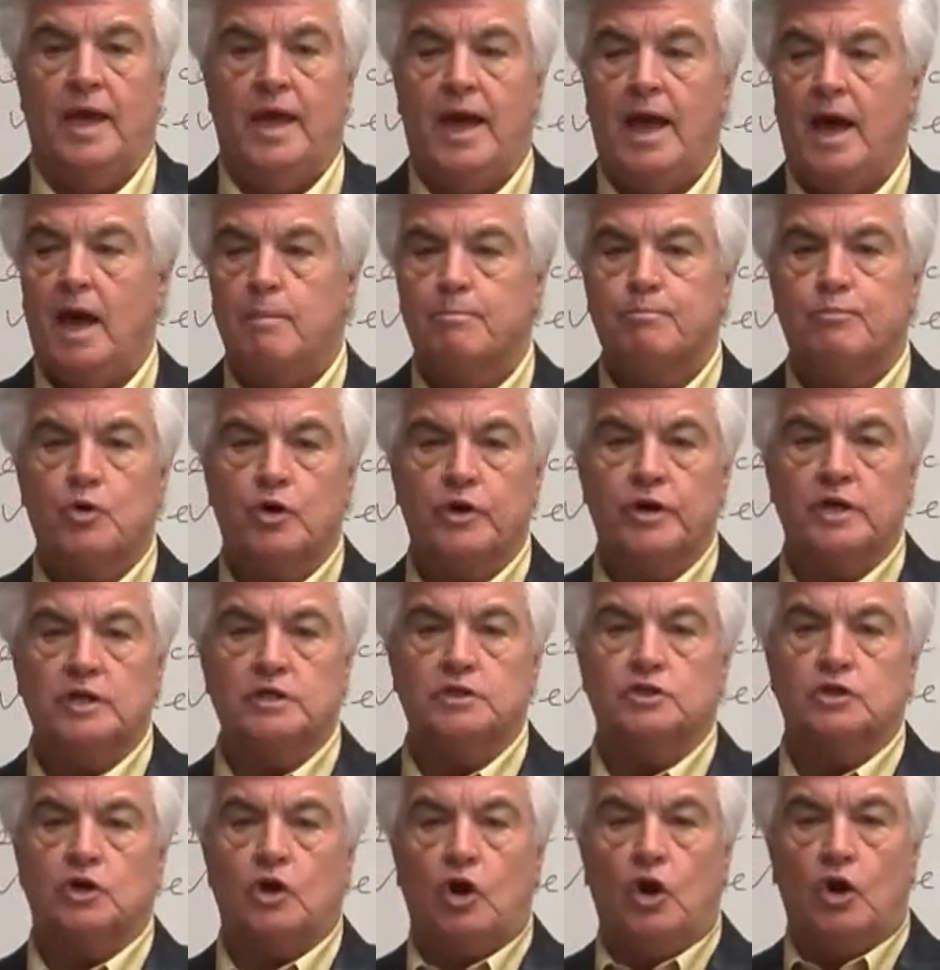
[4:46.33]
Our
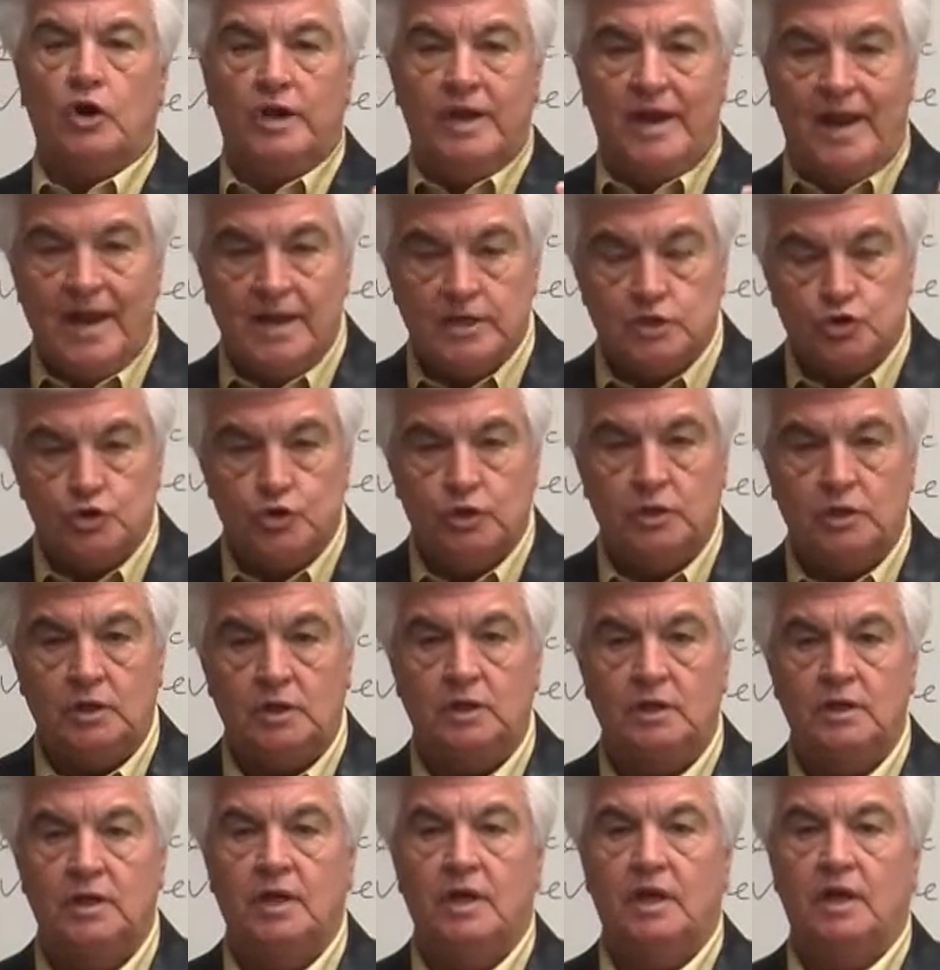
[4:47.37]
products are
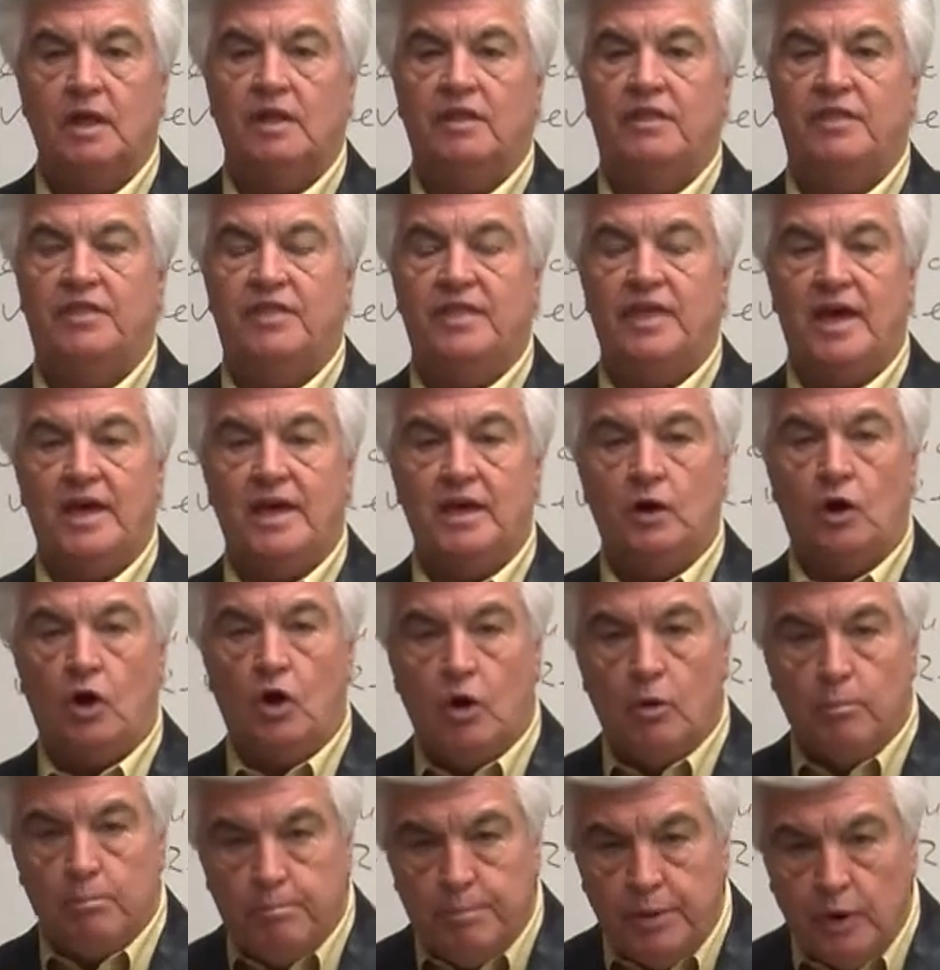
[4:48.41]
natural, they
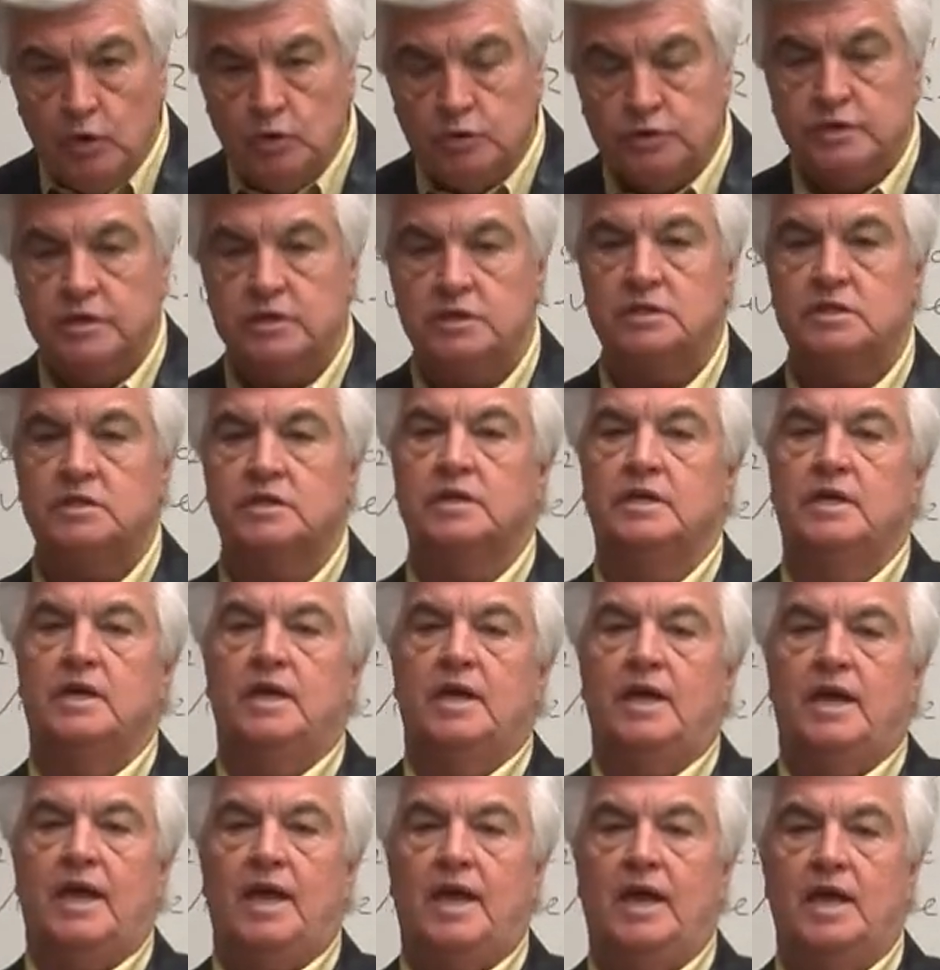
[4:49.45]
are potent,
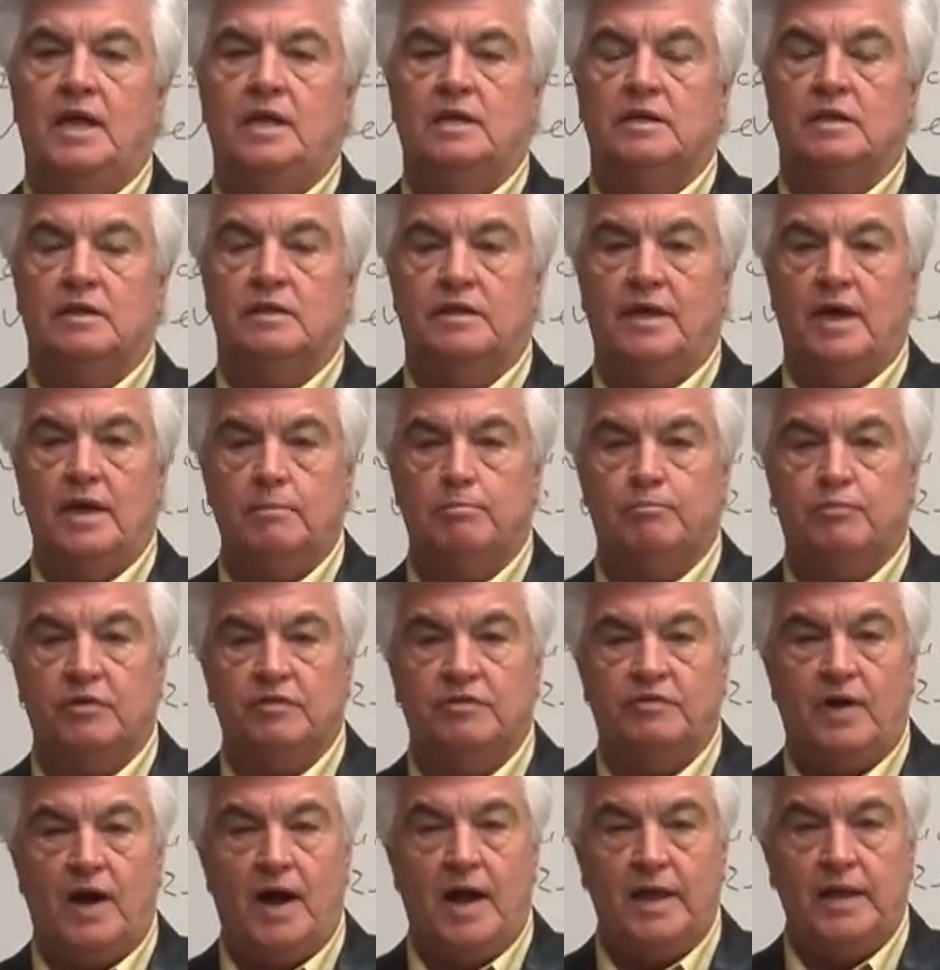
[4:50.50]
and they
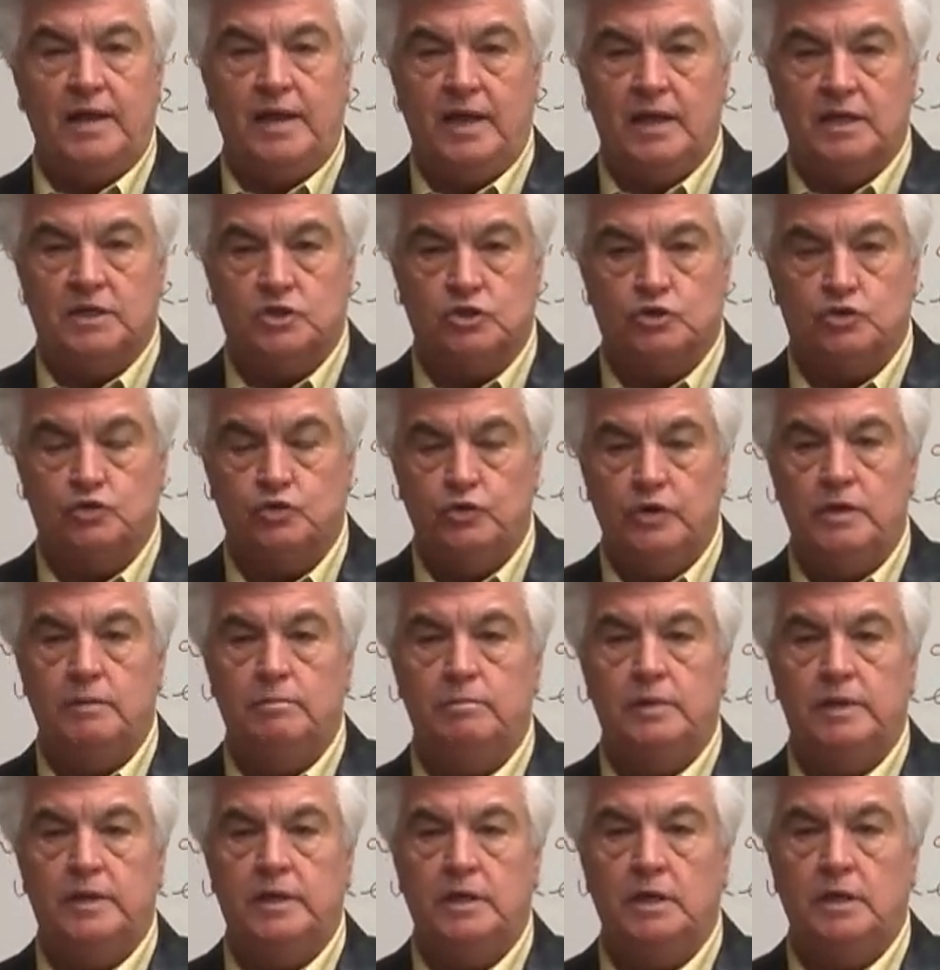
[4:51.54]
provide
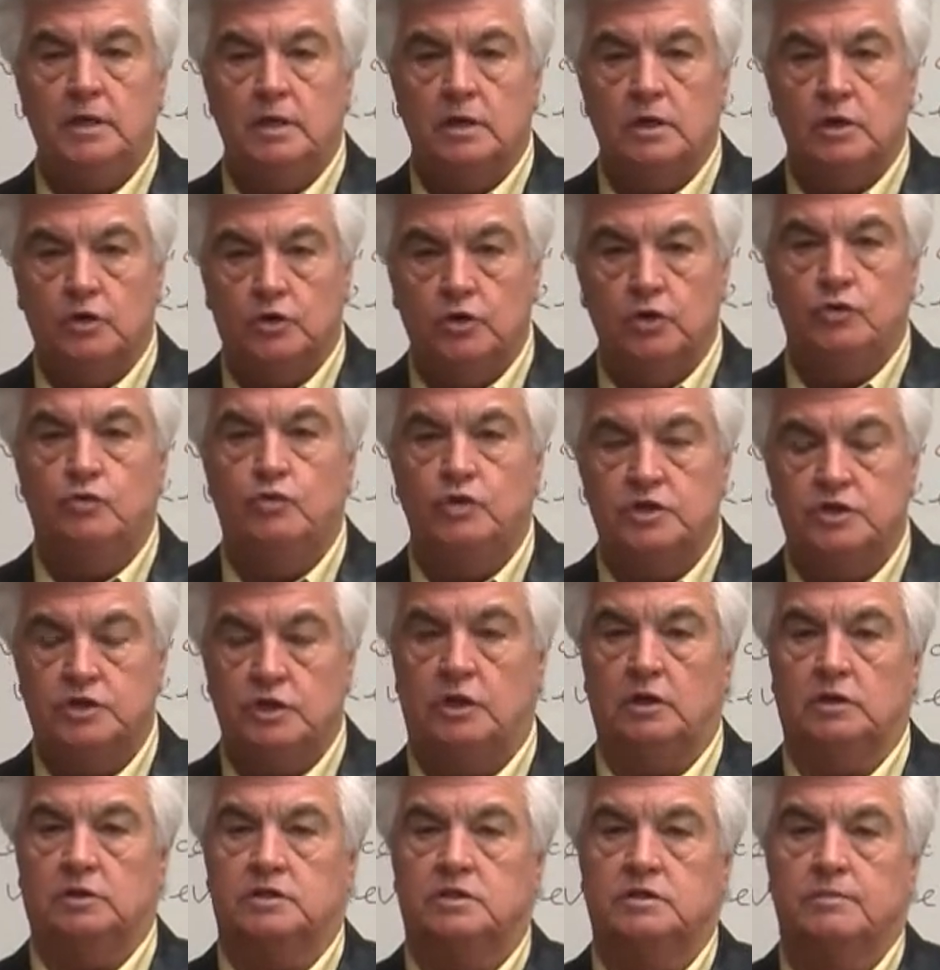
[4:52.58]
extremely good
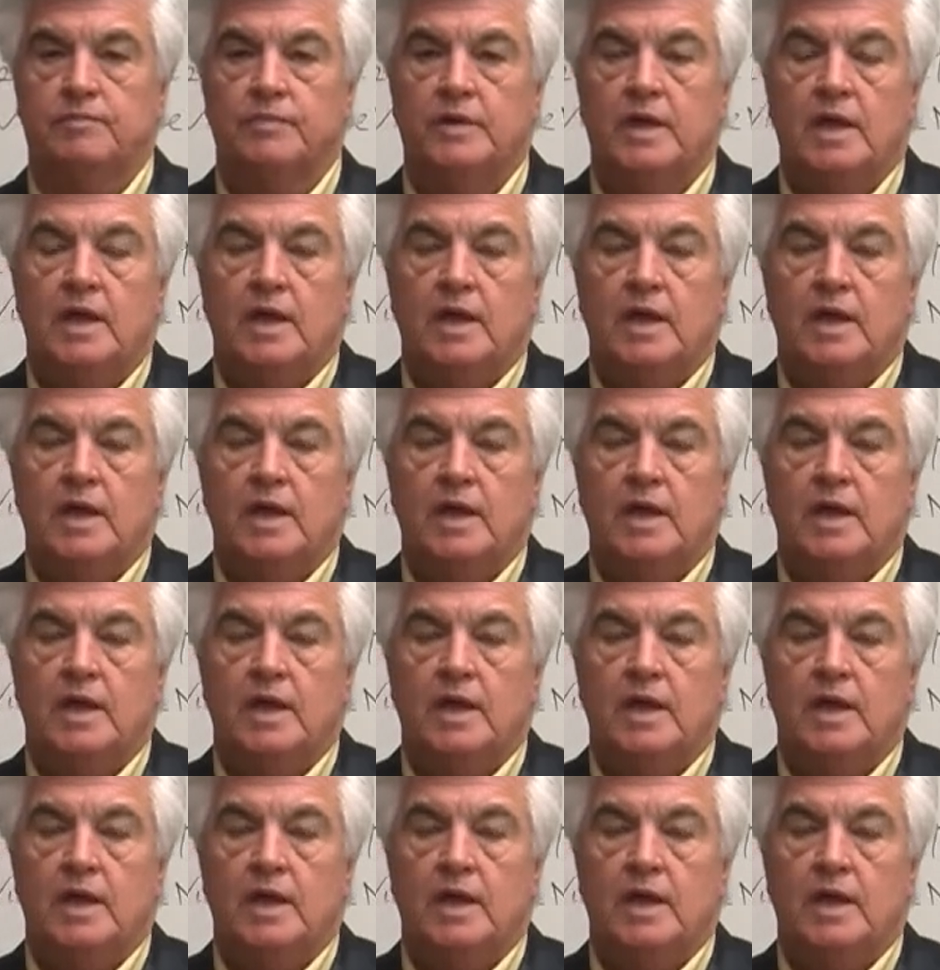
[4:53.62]
results.